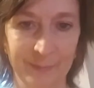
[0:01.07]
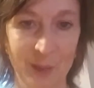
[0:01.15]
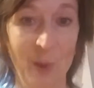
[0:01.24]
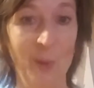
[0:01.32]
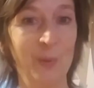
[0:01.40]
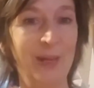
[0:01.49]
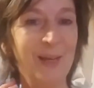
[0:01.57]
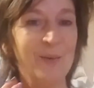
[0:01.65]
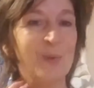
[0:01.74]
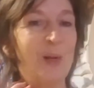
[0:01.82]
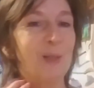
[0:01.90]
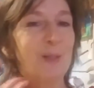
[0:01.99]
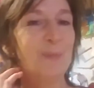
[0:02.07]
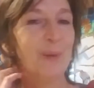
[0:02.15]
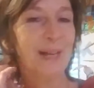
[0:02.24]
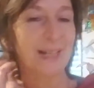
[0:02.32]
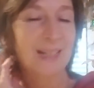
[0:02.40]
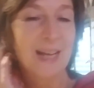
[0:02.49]
Okay, welcome
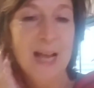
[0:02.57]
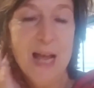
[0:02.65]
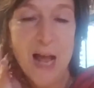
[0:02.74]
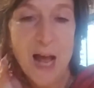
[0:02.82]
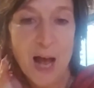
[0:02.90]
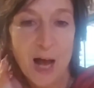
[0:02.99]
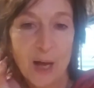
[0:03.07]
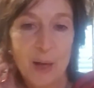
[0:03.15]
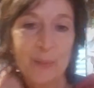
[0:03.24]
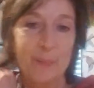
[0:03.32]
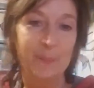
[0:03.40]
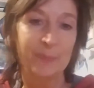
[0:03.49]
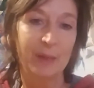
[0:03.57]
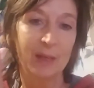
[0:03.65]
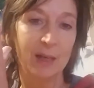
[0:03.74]
back. I